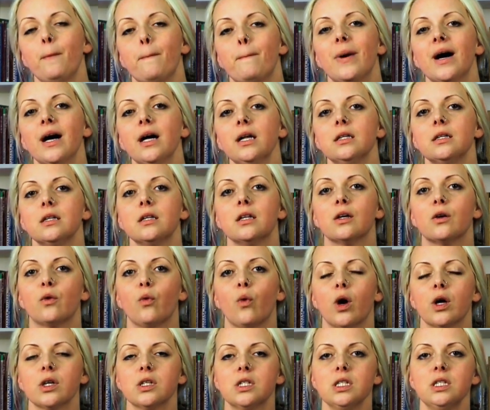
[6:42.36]
but the
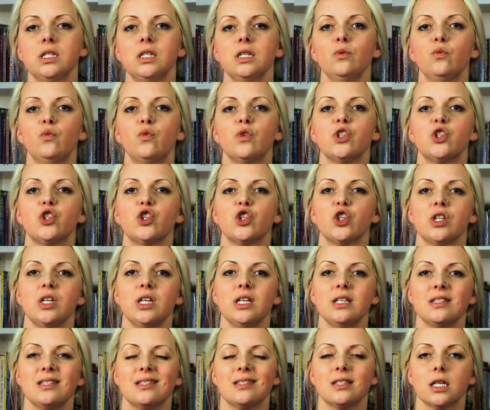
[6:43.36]
quantity which
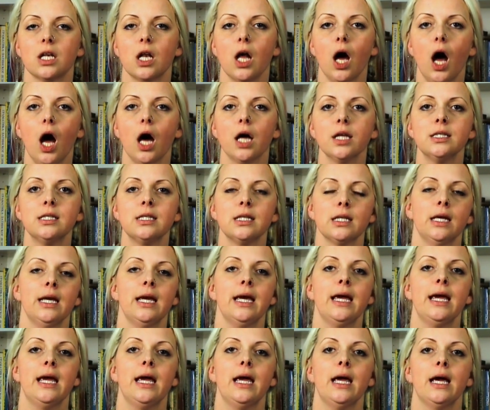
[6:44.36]
is not
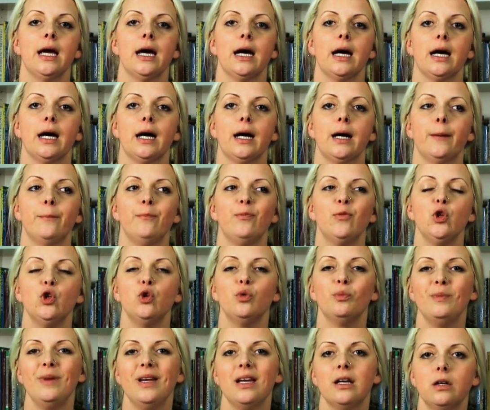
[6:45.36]

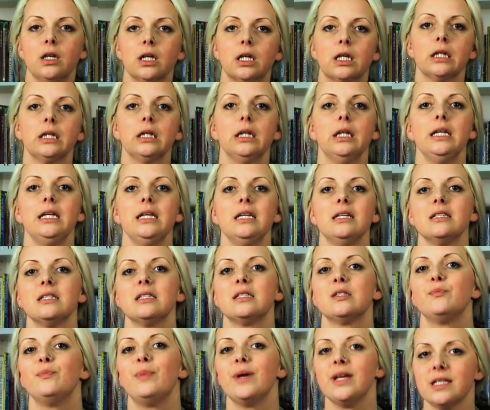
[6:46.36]
numerically
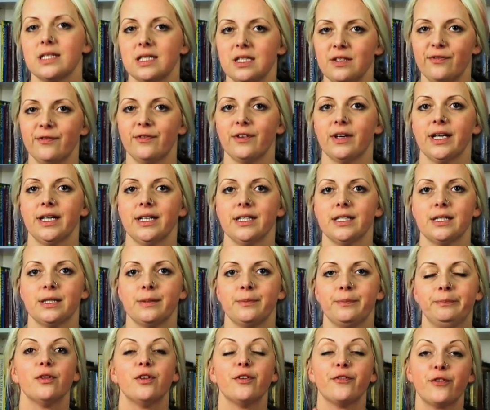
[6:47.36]
specified.
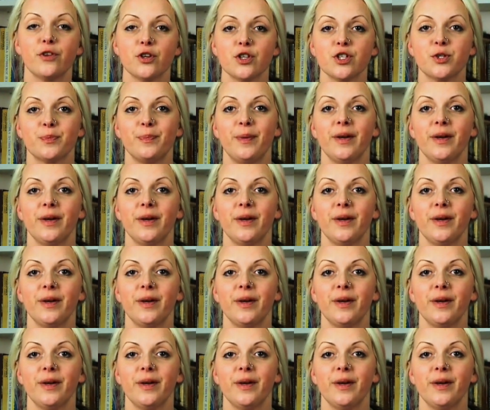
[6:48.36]
The first